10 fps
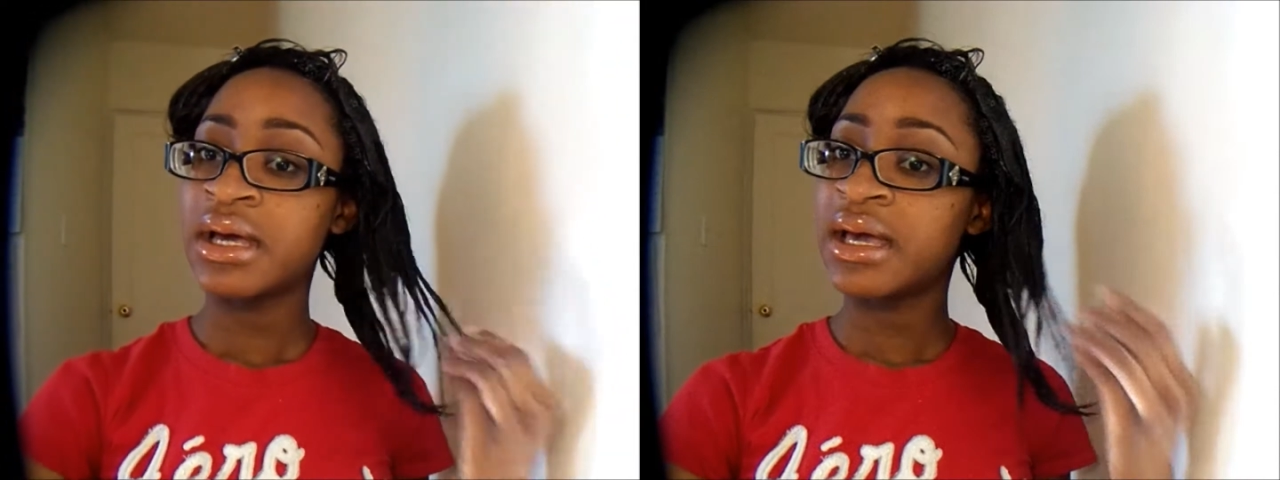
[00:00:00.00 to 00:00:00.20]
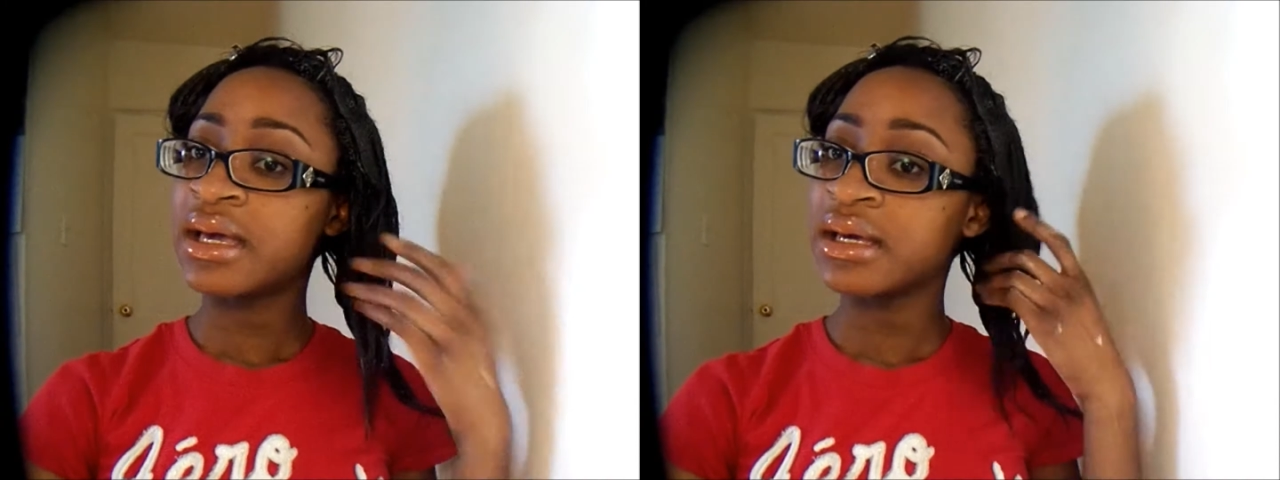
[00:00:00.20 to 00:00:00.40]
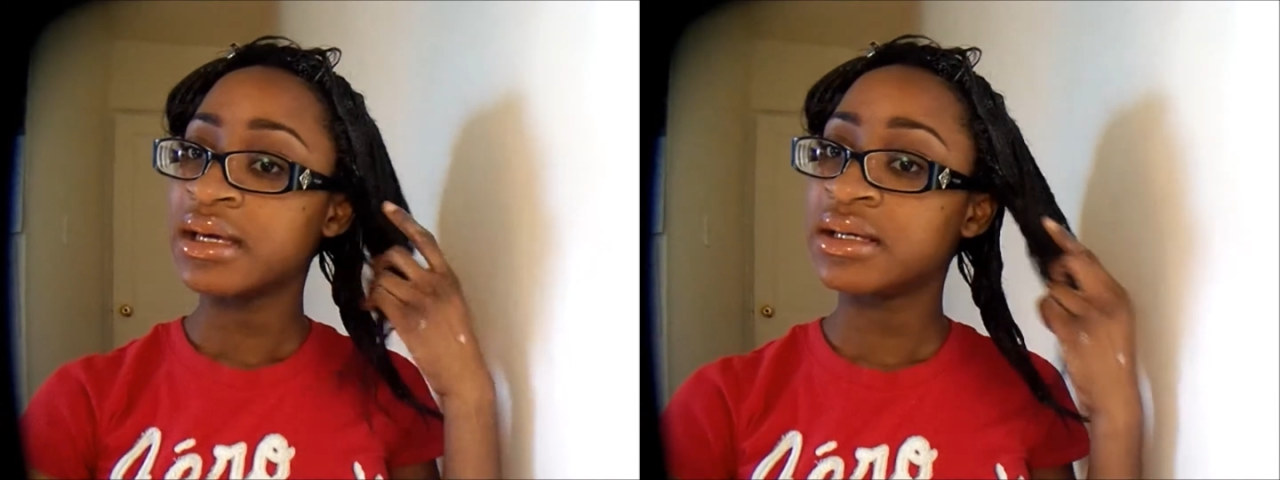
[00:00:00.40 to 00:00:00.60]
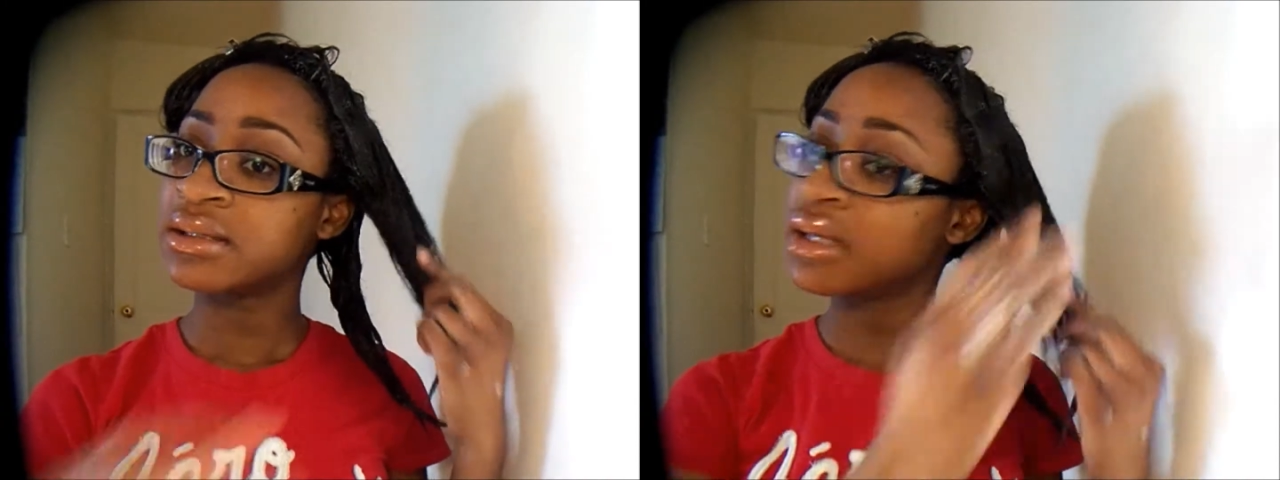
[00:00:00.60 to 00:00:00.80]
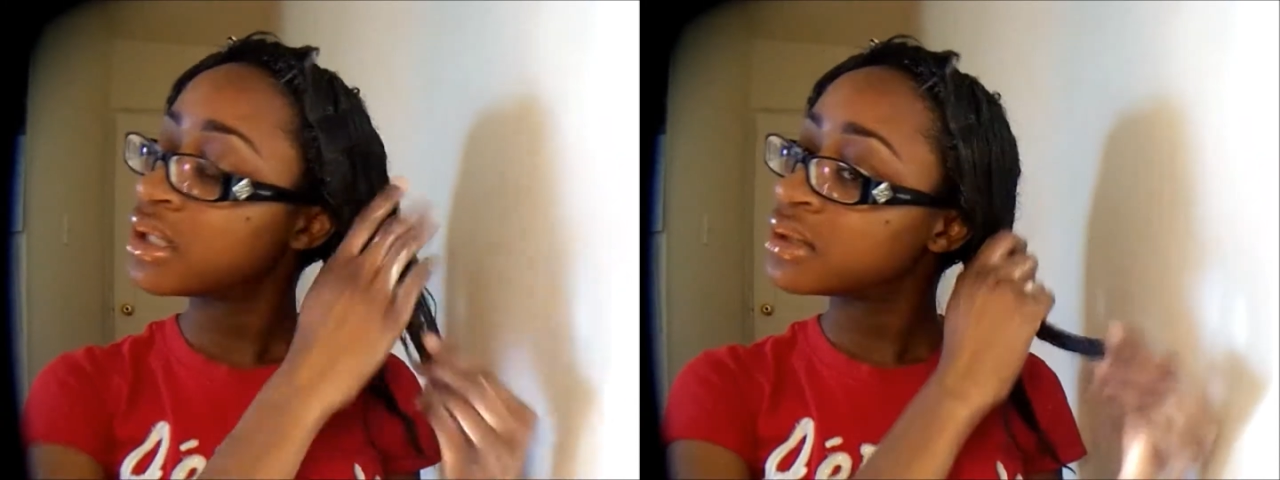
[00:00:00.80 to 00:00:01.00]
and
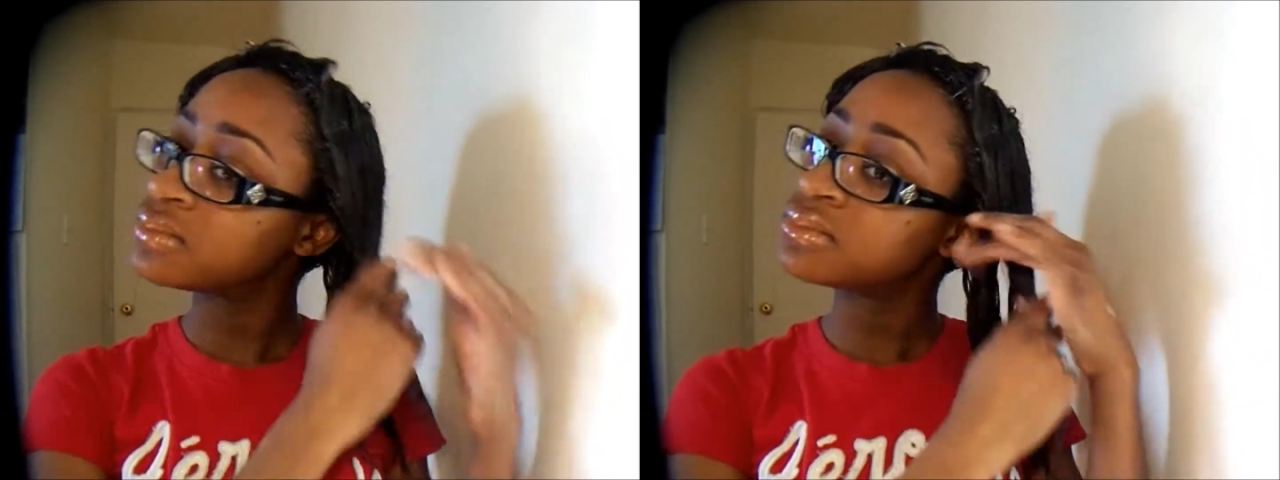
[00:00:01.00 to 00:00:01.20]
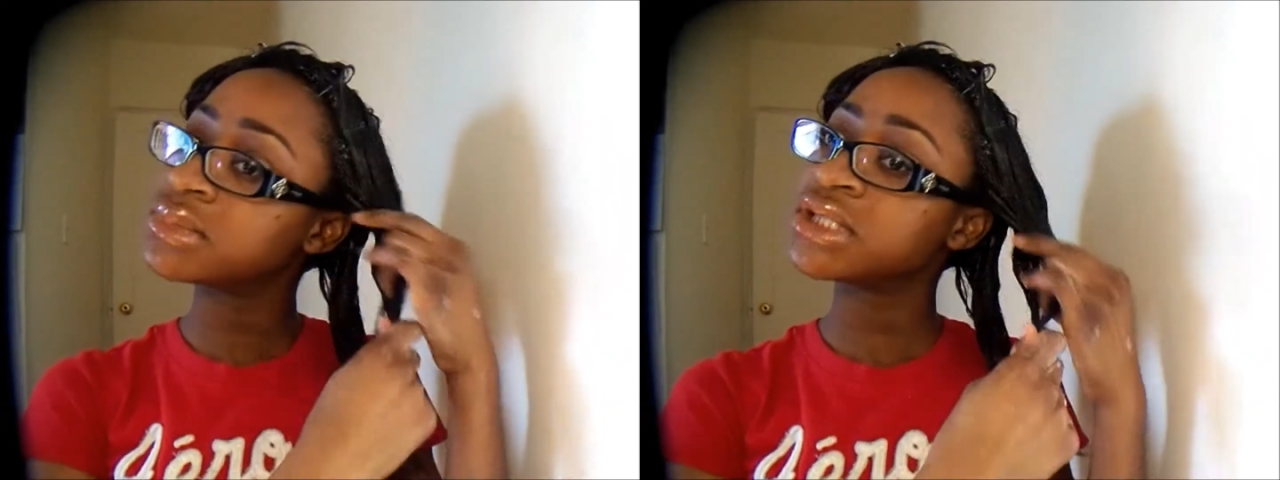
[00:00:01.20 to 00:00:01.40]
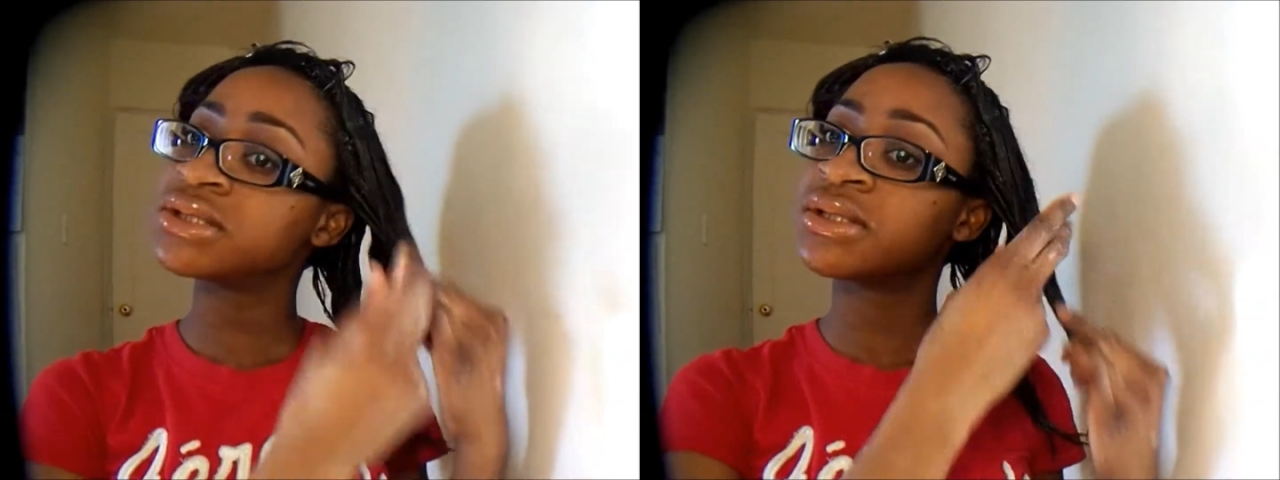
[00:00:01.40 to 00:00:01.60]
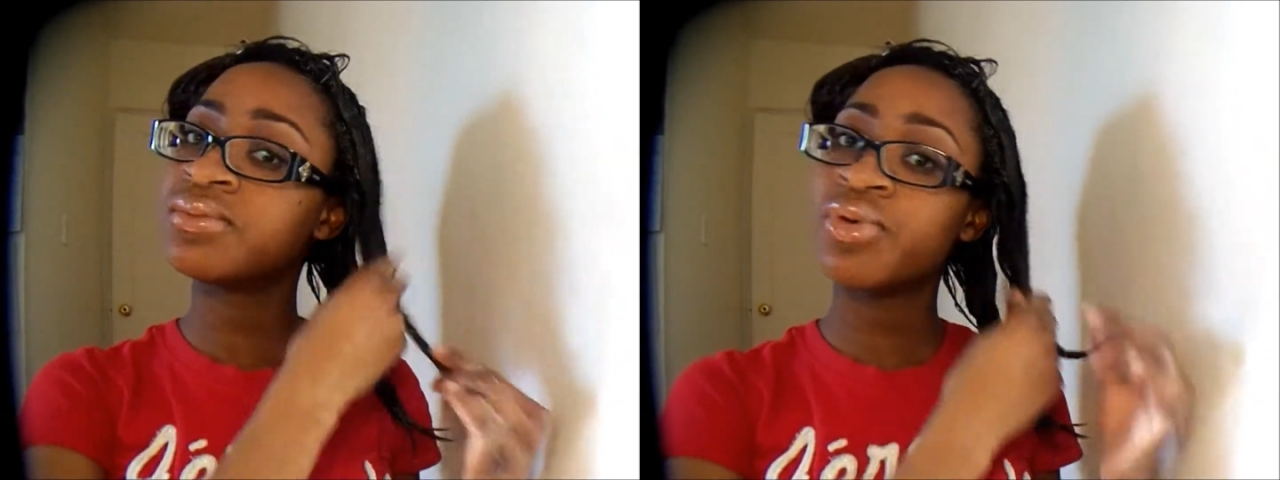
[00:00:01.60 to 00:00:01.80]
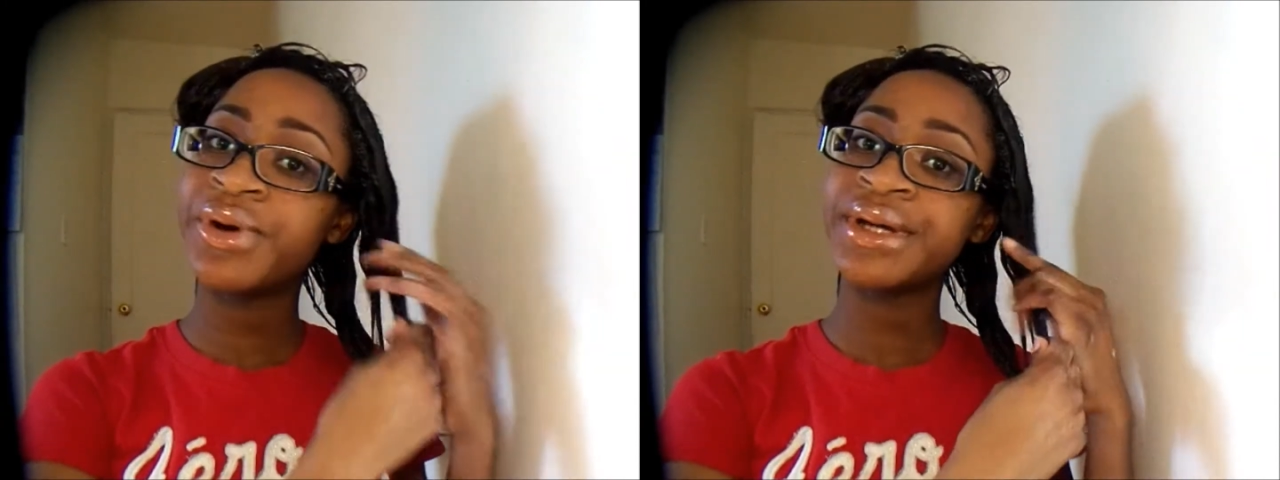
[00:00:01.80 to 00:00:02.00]
um, it's
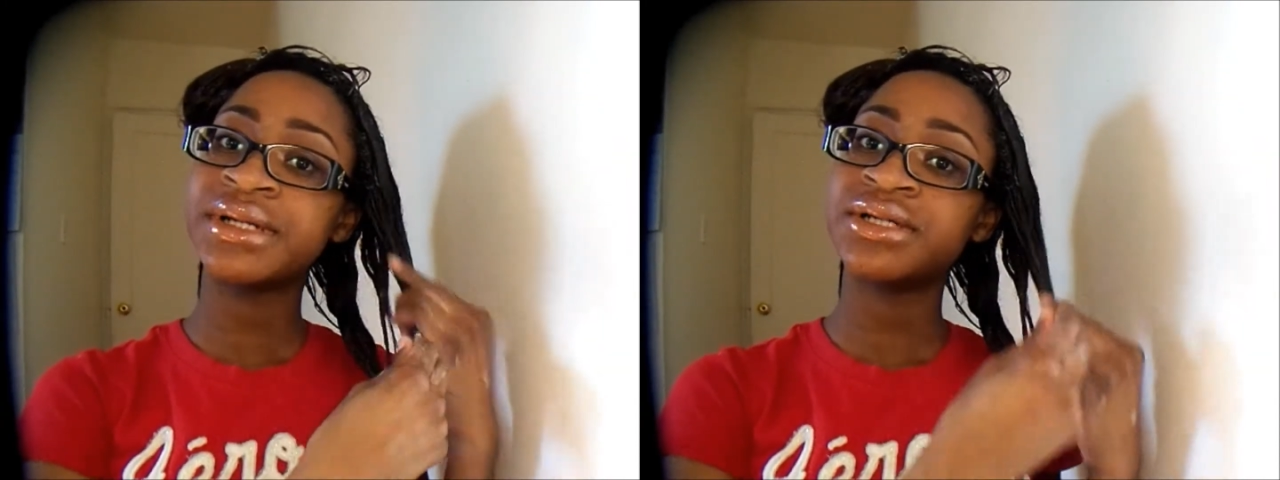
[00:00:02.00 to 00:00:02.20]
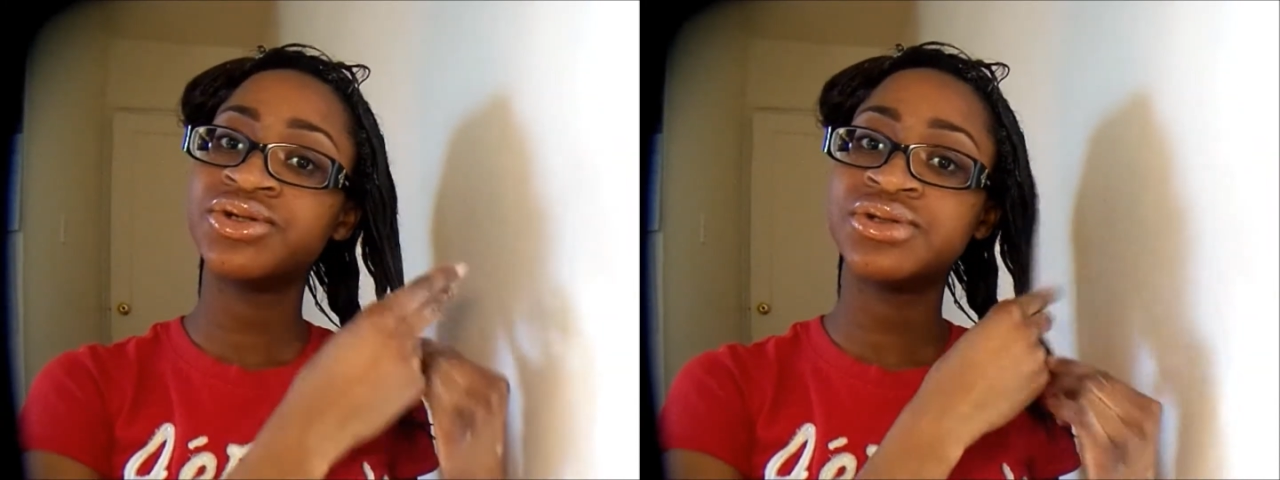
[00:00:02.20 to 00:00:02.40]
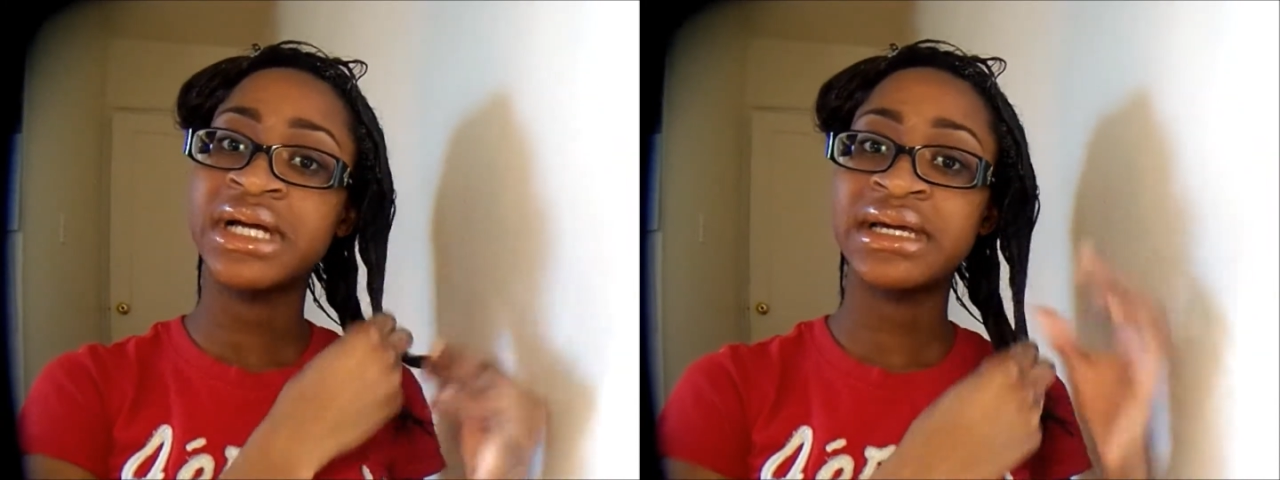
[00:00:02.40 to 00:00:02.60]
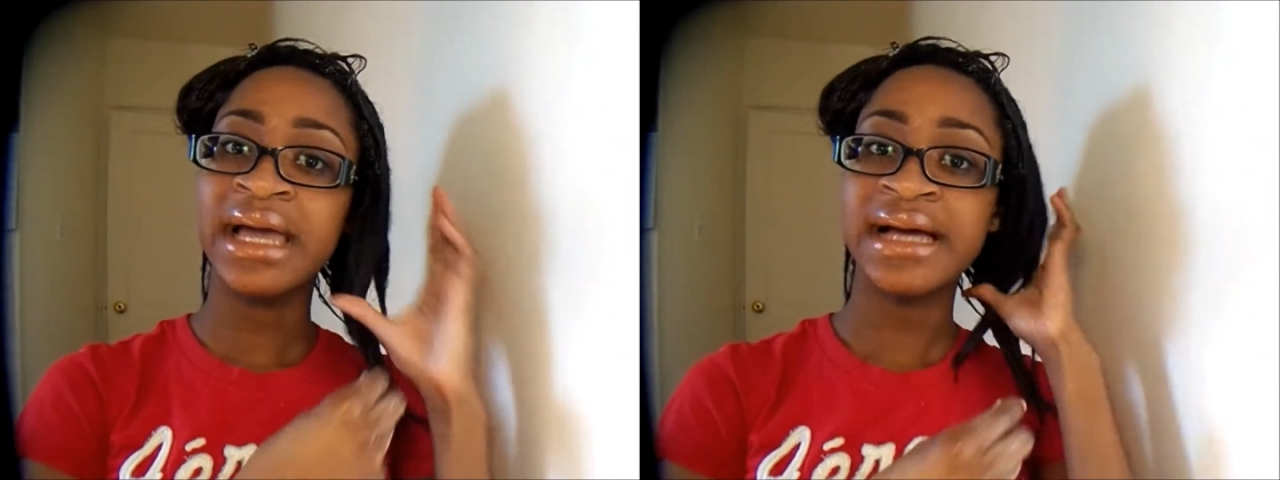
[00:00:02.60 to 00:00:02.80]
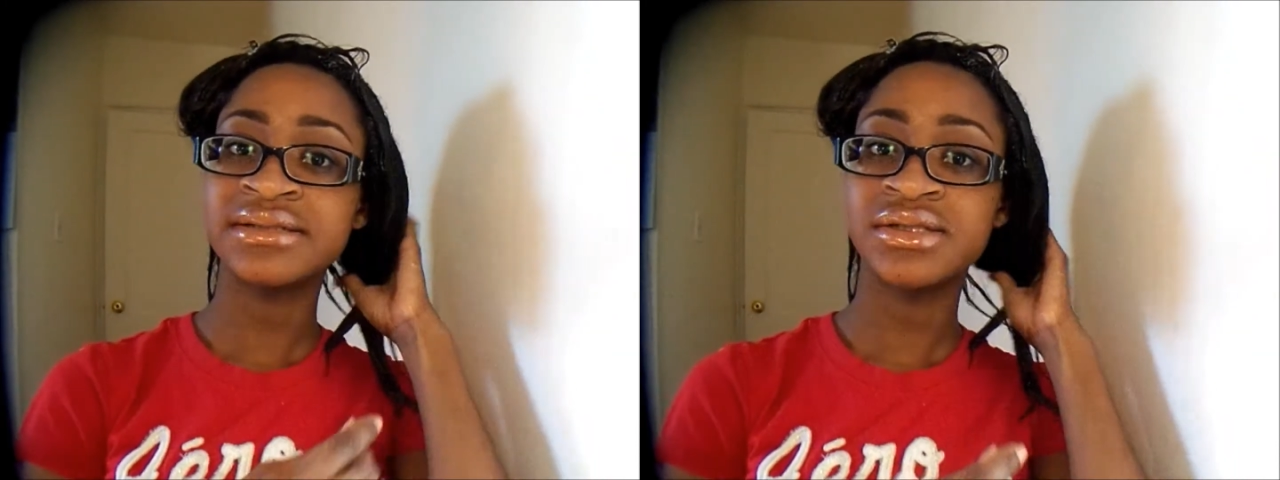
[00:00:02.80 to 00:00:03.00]
important that you like
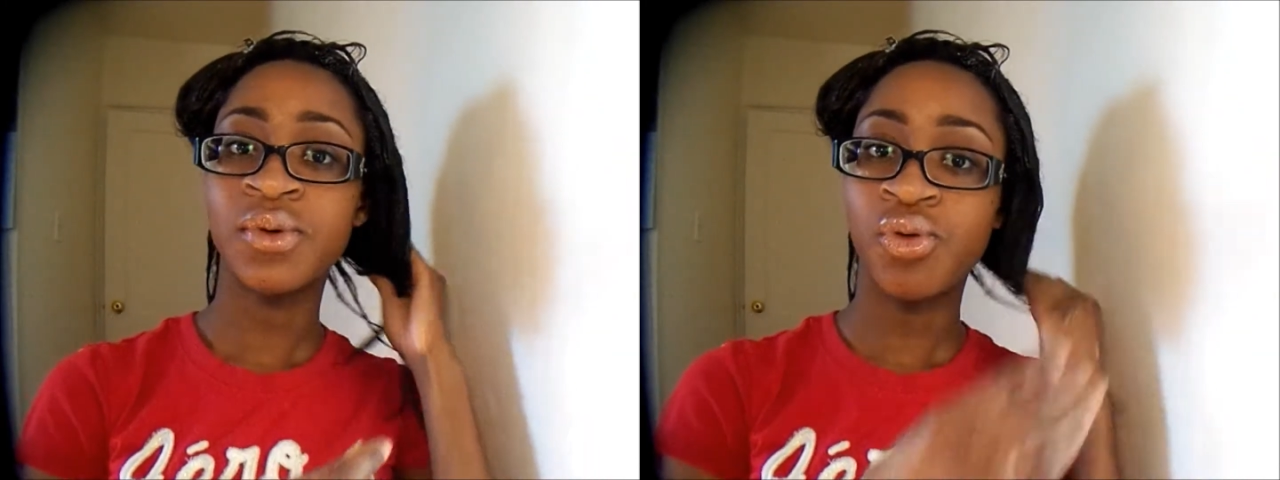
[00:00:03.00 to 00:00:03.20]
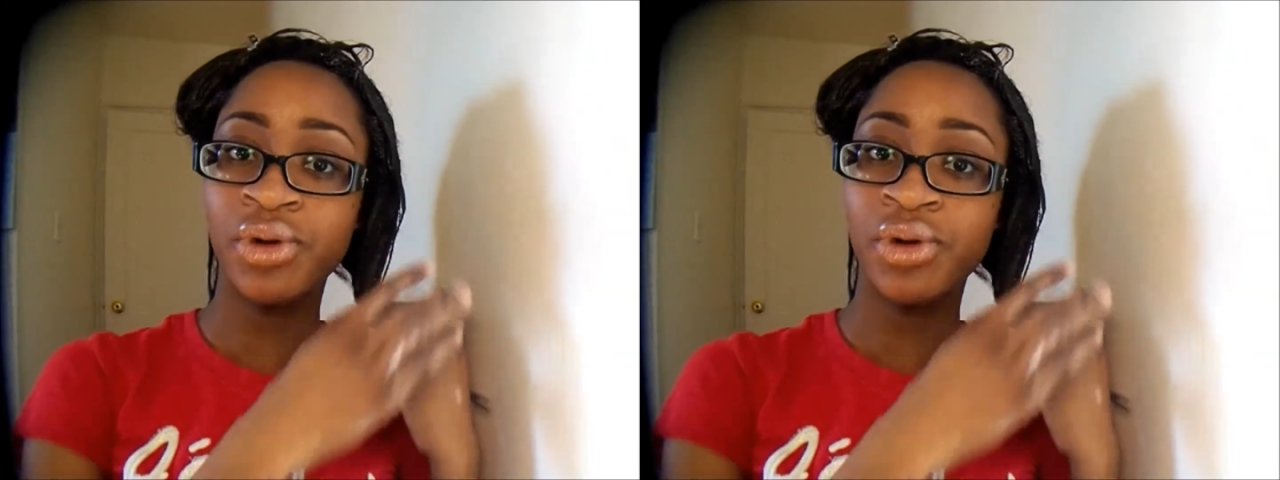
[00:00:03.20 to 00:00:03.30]
add some